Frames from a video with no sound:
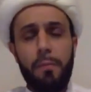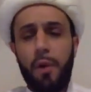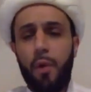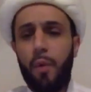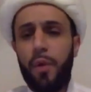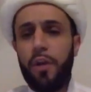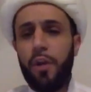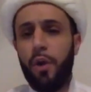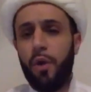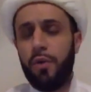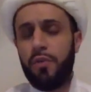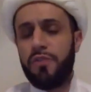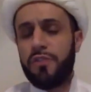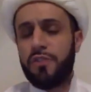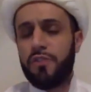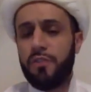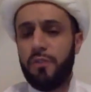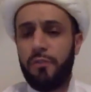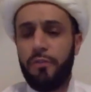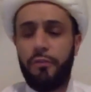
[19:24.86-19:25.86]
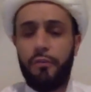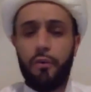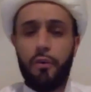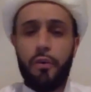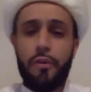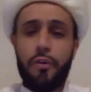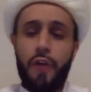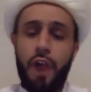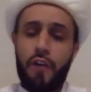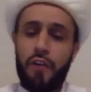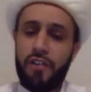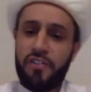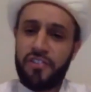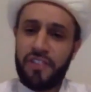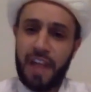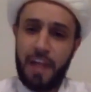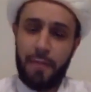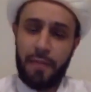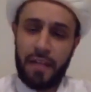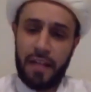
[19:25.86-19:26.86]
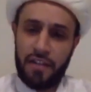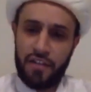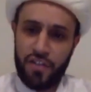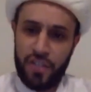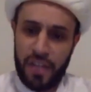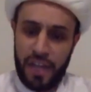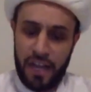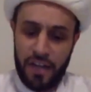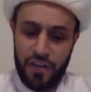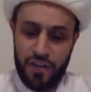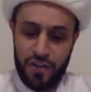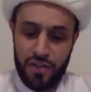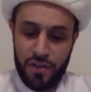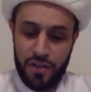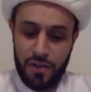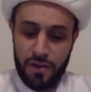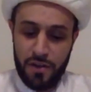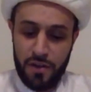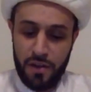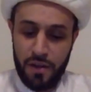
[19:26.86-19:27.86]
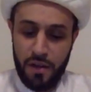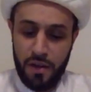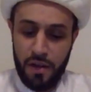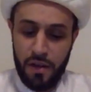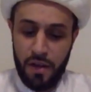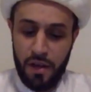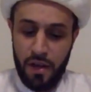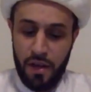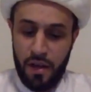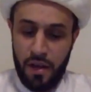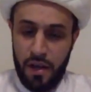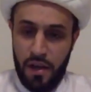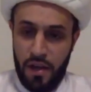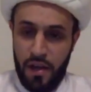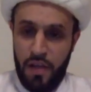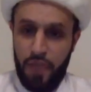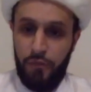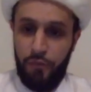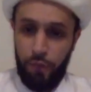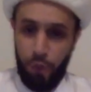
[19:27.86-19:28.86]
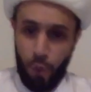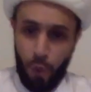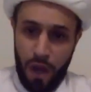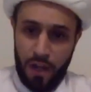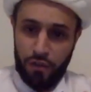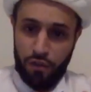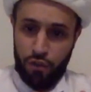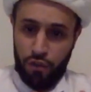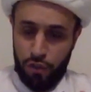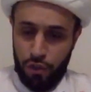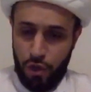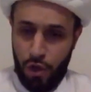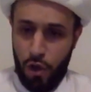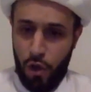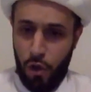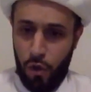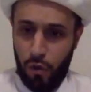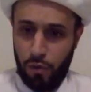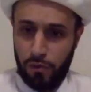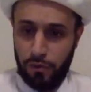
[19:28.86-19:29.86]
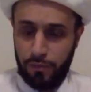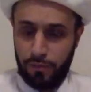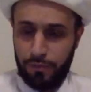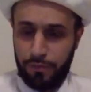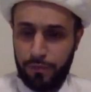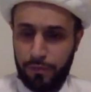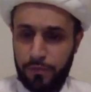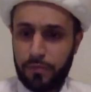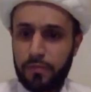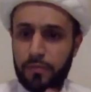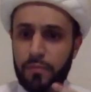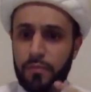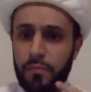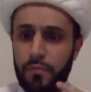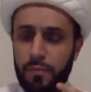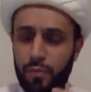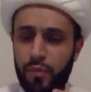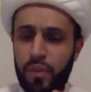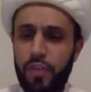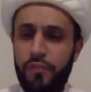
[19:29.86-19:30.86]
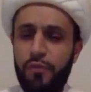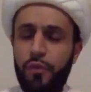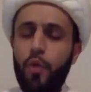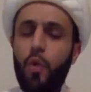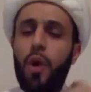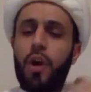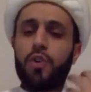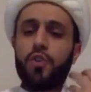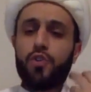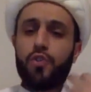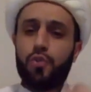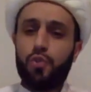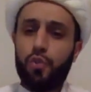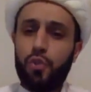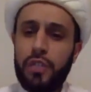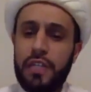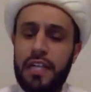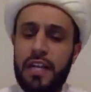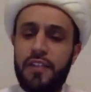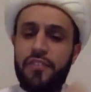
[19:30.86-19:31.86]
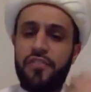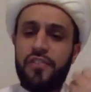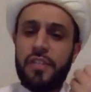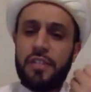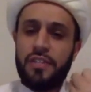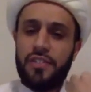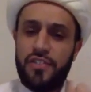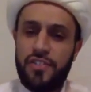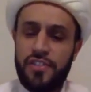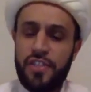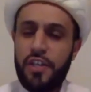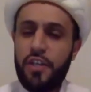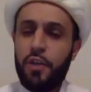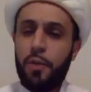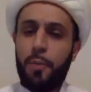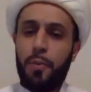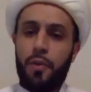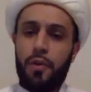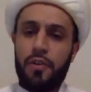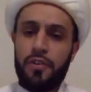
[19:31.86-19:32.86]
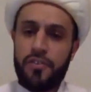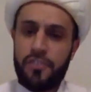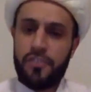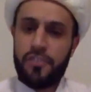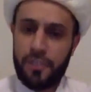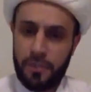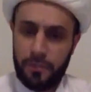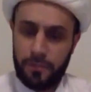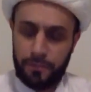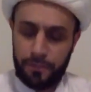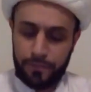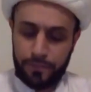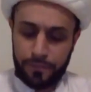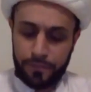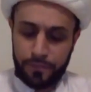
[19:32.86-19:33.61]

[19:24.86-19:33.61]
but we don't further our Islamic education. If you want to know if you are truly a sincere person,